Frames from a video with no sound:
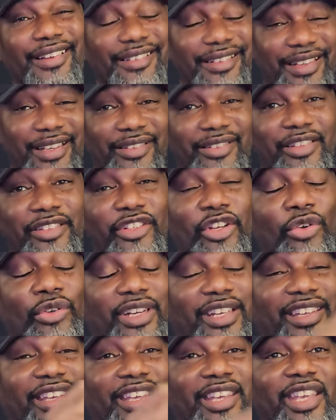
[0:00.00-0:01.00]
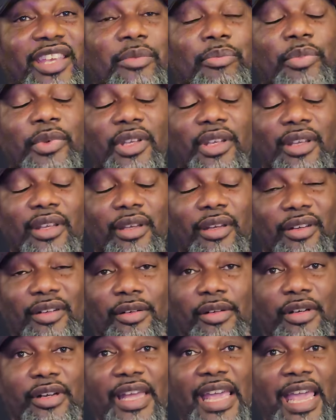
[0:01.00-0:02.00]
this is going to keep
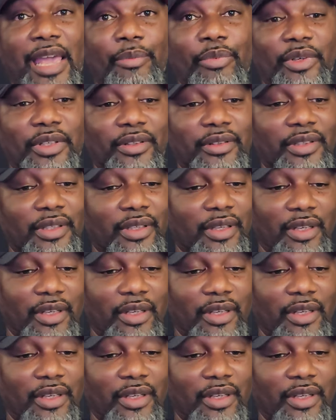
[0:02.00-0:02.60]
happening.